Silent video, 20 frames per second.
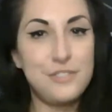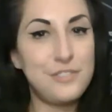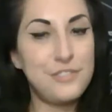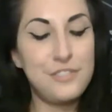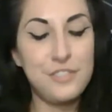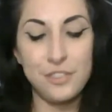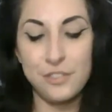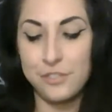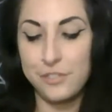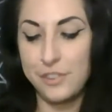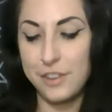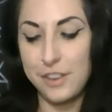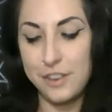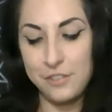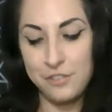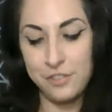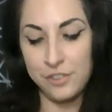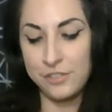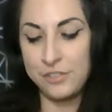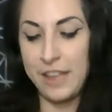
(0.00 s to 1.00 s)
just,
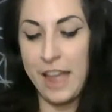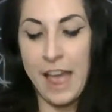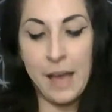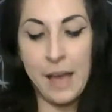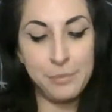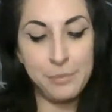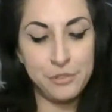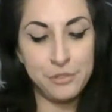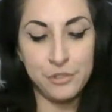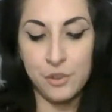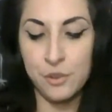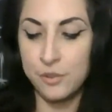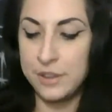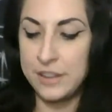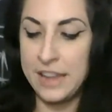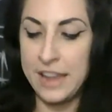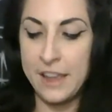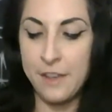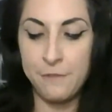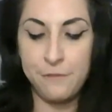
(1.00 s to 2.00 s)
just
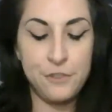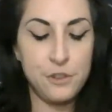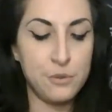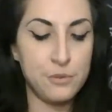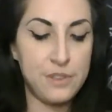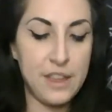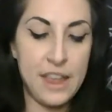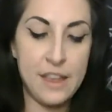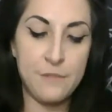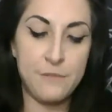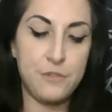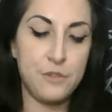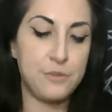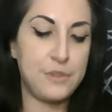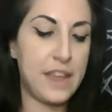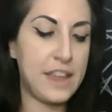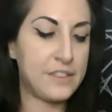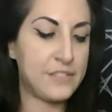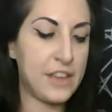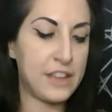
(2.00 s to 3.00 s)
absolutely, if you, if you
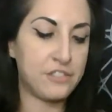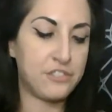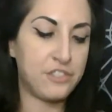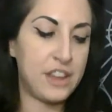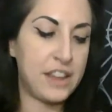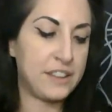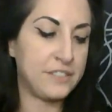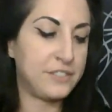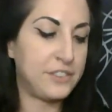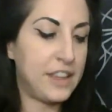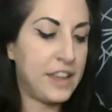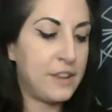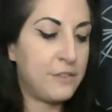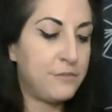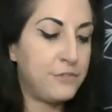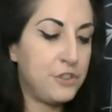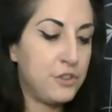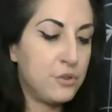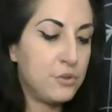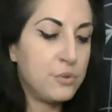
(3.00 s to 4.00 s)
take that chance,
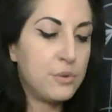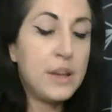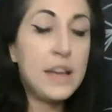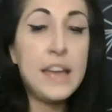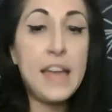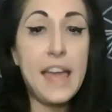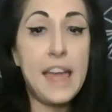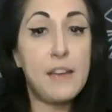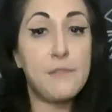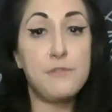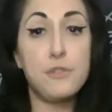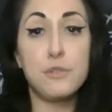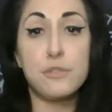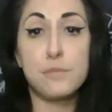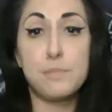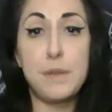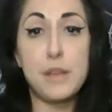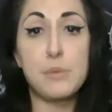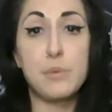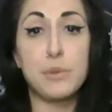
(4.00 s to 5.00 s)
if you, if you
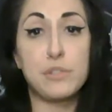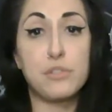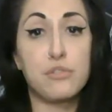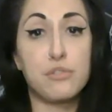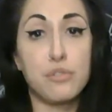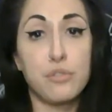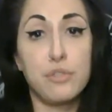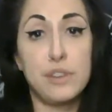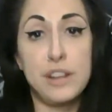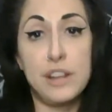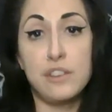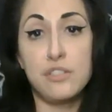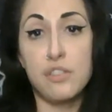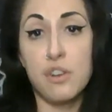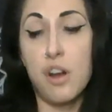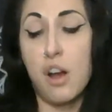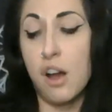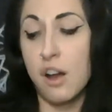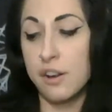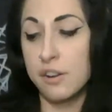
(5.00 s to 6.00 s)
speak what's truly in
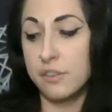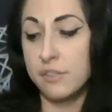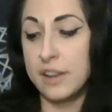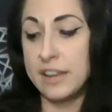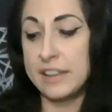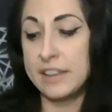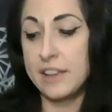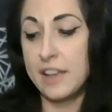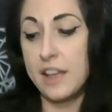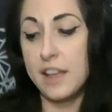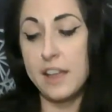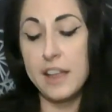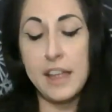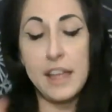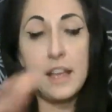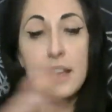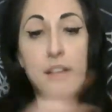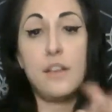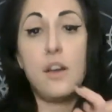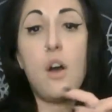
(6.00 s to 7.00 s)
your heart, like,
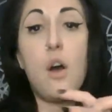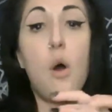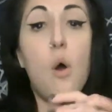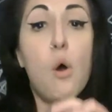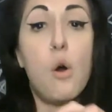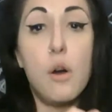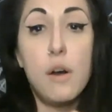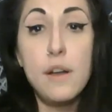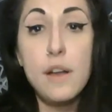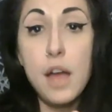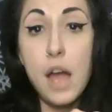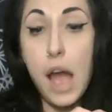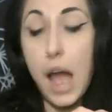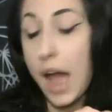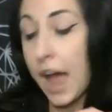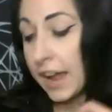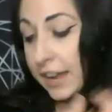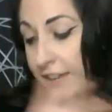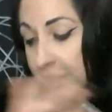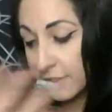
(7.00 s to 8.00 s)

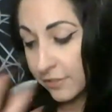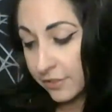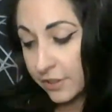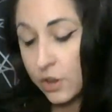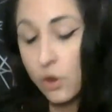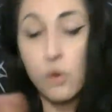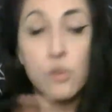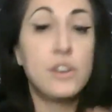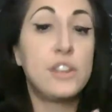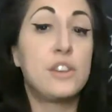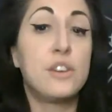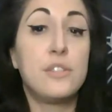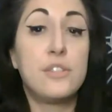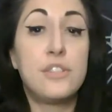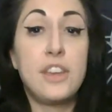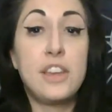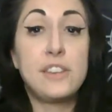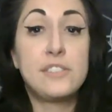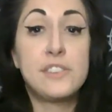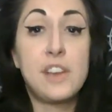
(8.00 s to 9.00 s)
I can see only good
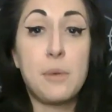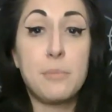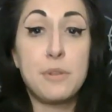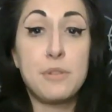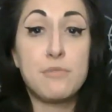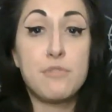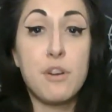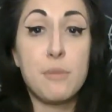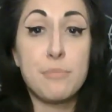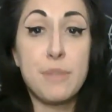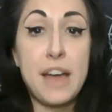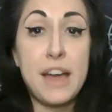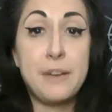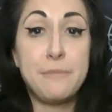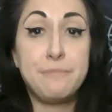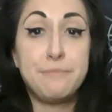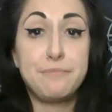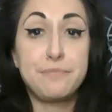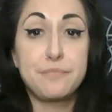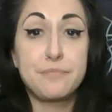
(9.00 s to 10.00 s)
things coming from that.
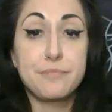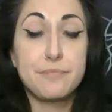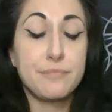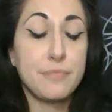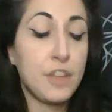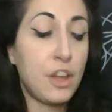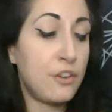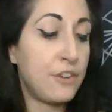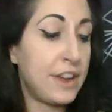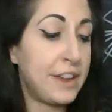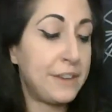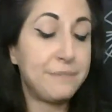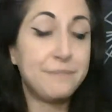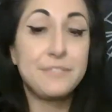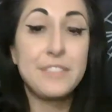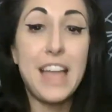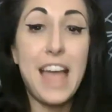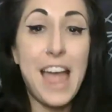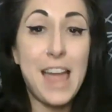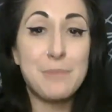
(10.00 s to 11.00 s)
All right.
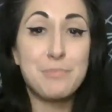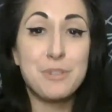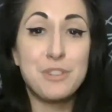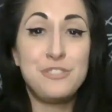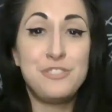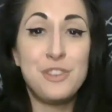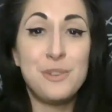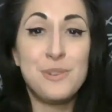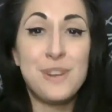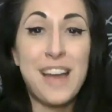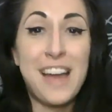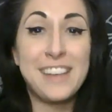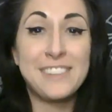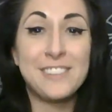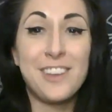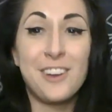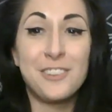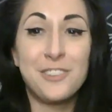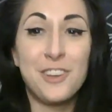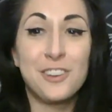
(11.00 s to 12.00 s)
I appreciate you
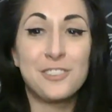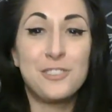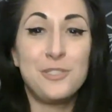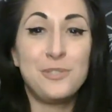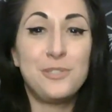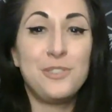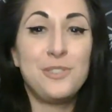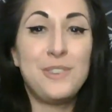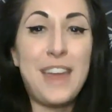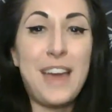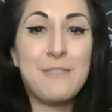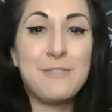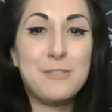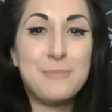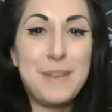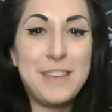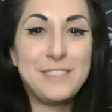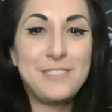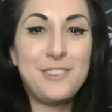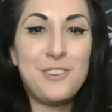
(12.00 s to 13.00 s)
guys. I'll talk to you soon. Have an
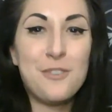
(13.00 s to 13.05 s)
amazing